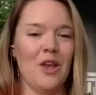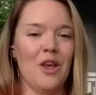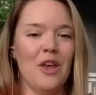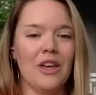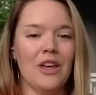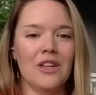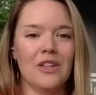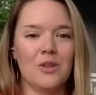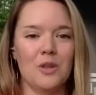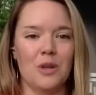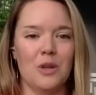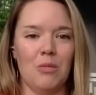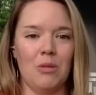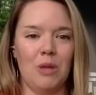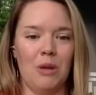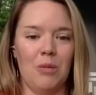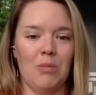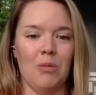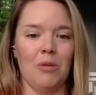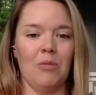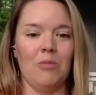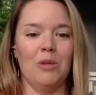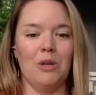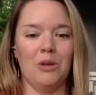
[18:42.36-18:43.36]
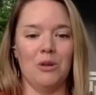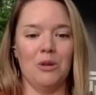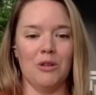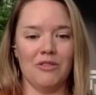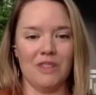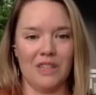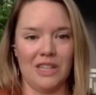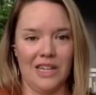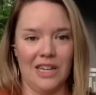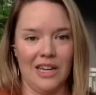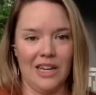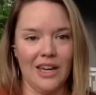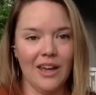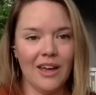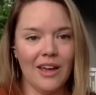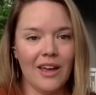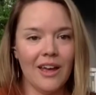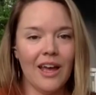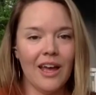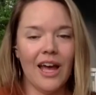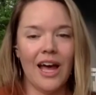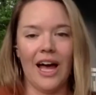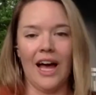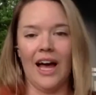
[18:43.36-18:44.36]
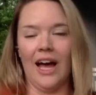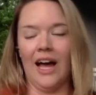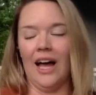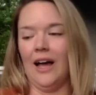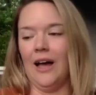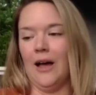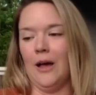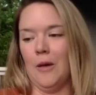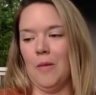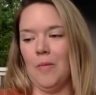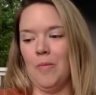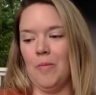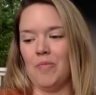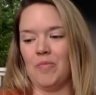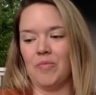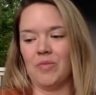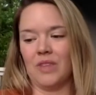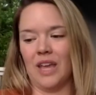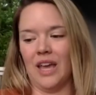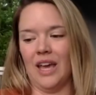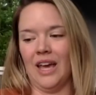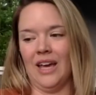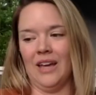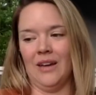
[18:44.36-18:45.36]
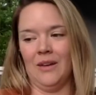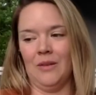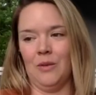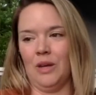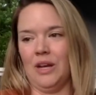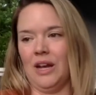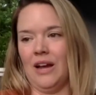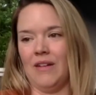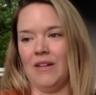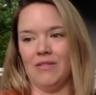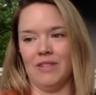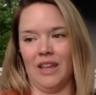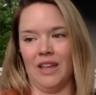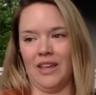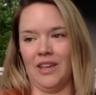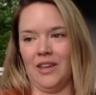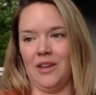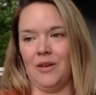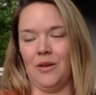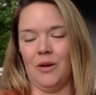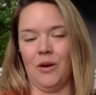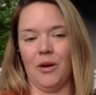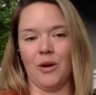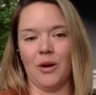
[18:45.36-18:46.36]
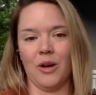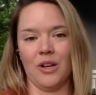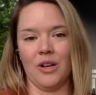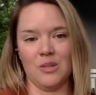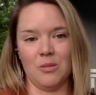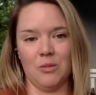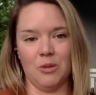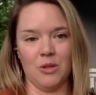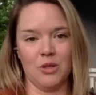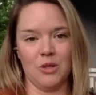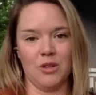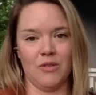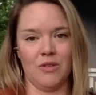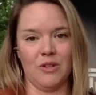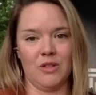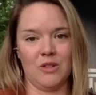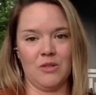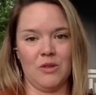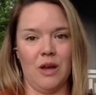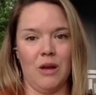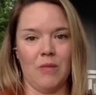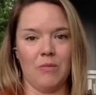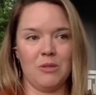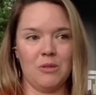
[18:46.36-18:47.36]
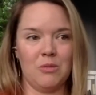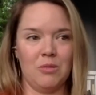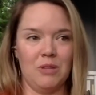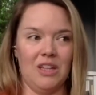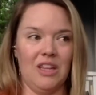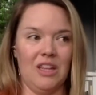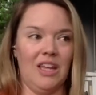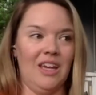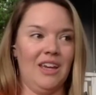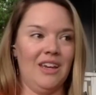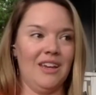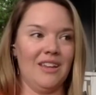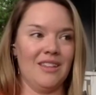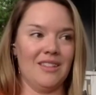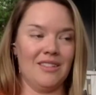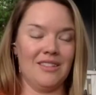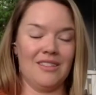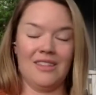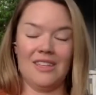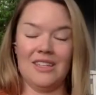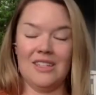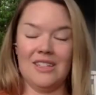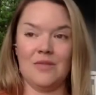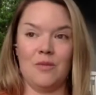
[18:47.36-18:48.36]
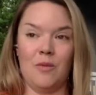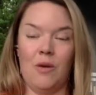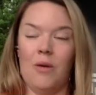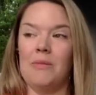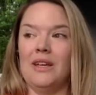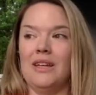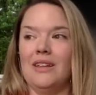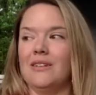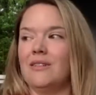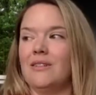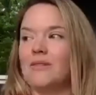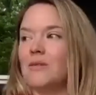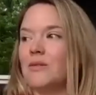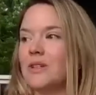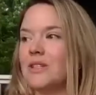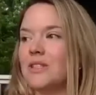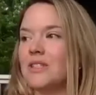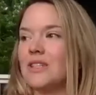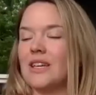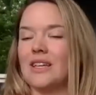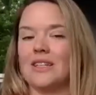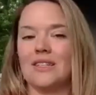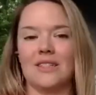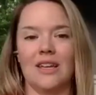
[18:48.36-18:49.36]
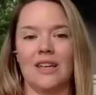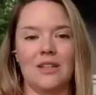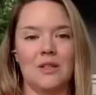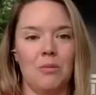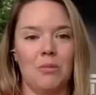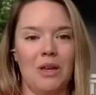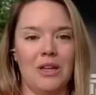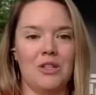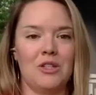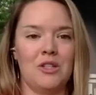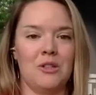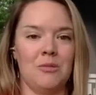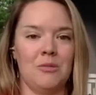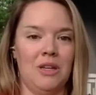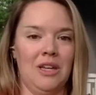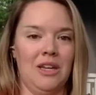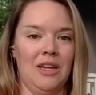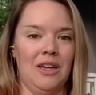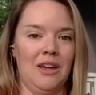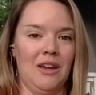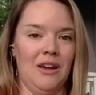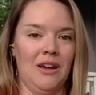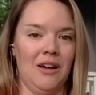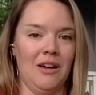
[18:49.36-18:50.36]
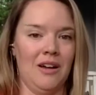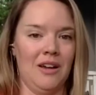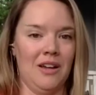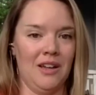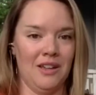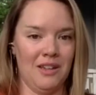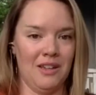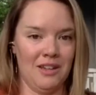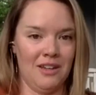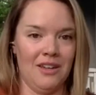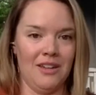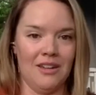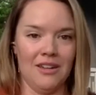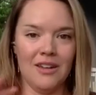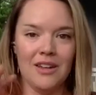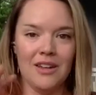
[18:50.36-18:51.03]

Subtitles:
treat people beautifully. And we'd have like, our customer service reps be like, this woman was like such a bitch to me on